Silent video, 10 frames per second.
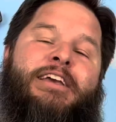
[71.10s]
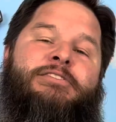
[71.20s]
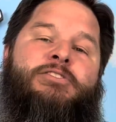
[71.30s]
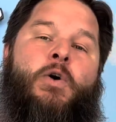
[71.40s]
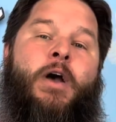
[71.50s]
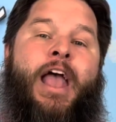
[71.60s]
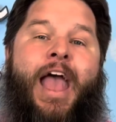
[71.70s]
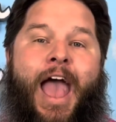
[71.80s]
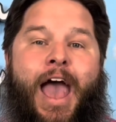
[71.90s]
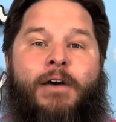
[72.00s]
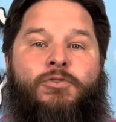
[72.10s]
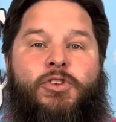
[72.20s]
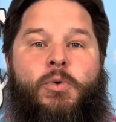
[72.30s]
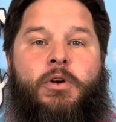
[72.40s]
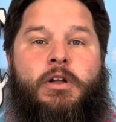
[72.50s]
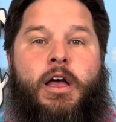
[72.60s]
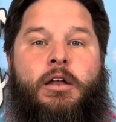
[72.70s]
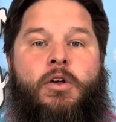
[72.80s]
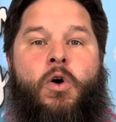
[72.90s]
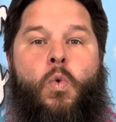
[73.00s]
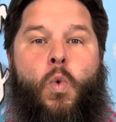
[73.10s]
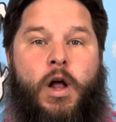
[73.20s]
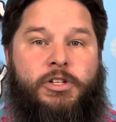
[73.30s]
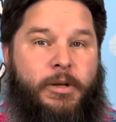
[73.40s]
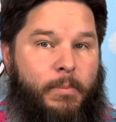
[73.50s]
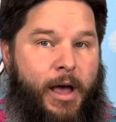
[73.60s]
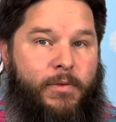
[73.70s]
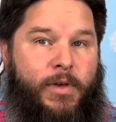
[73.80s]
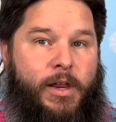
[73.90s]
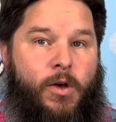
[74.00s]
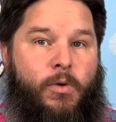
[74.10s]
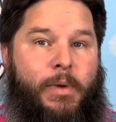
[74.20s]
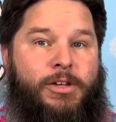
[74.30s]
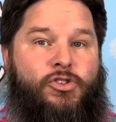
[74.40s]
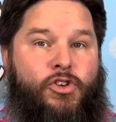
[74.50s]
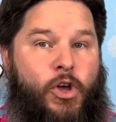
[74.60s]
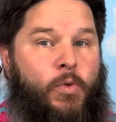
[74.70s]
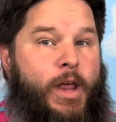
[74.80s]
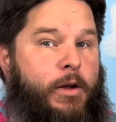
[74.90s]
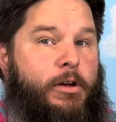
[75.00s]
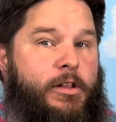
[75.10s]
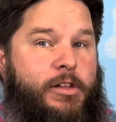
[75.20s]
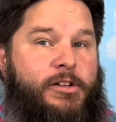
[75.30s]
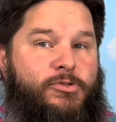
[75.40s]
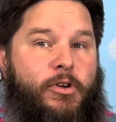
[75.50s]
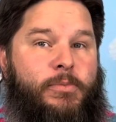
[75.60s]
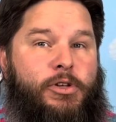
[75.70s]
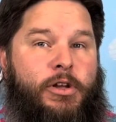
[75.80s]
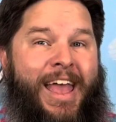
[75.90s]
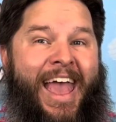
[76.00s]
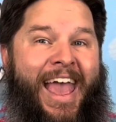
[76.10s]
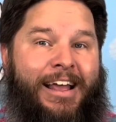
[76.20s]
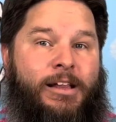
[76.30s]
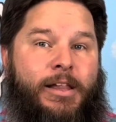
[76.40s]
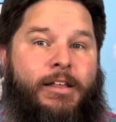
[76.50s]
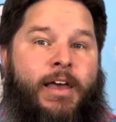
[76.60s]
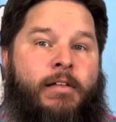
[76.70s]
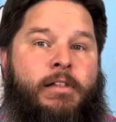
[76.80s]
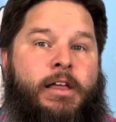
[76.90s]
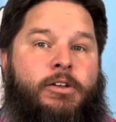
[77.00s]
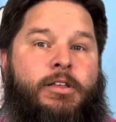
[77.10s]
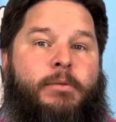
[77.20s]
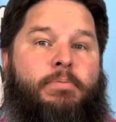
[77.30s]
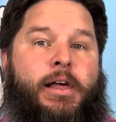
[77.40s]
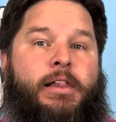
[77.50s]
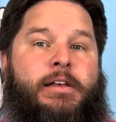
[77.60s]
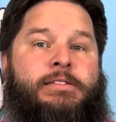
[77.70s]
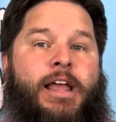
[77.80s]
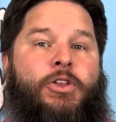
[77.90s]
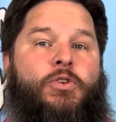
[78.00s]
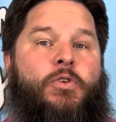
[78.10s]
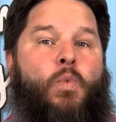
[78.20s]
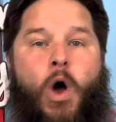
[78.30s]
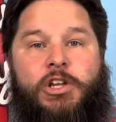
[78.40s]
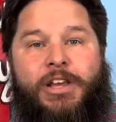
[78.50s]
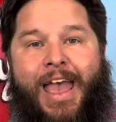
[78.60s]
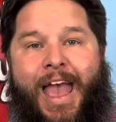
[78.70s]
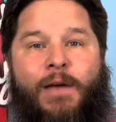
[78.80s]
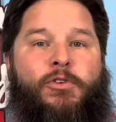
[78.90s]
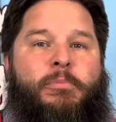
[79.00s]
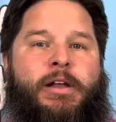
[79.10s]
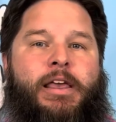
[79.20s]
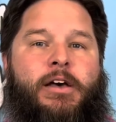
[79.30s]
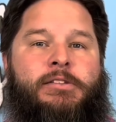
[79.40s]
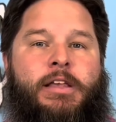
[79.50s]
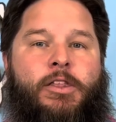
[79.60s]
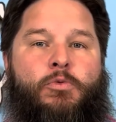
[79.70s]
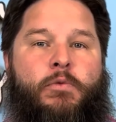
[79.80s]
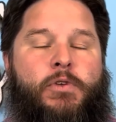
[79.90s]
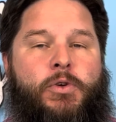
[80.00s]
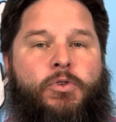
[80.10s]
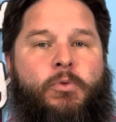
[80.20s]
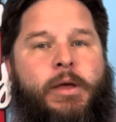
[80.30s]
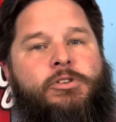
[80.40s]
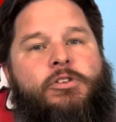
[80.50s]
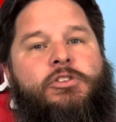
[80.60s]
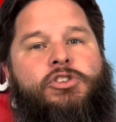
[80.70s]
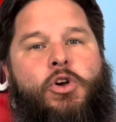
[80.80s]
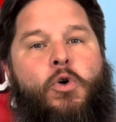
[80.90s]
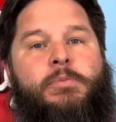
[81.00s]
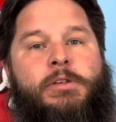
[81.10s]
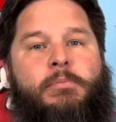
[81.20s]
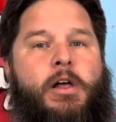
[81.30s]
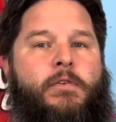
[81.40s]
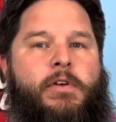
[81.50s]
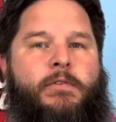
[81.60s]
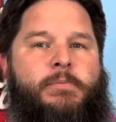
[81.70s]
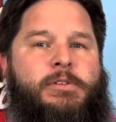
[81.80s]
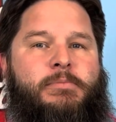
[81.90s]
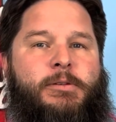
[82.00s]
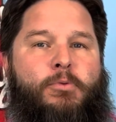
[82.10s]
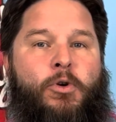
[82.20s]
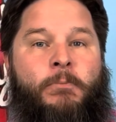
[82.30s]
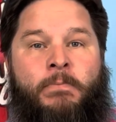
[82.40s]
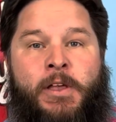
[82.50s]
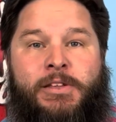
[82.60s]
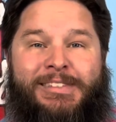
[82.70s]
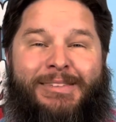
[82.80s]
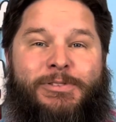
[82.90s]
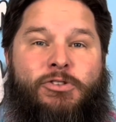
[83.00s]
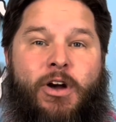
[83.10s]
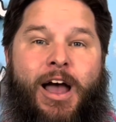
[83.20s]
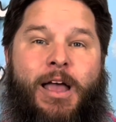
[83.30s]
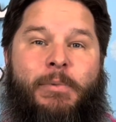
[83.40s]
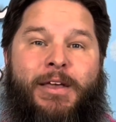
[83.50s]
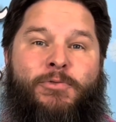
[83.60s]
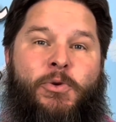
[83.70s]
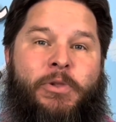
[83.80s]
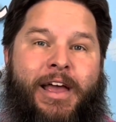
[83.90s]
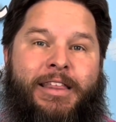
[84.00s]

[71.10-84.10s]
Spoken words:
So after you are done watching my video, make sure to go down into the description and click that link to the playlist, and you can watch everybody else in the Thereviewcrew. Make sure to show them some love, give them some support, subscribe if you like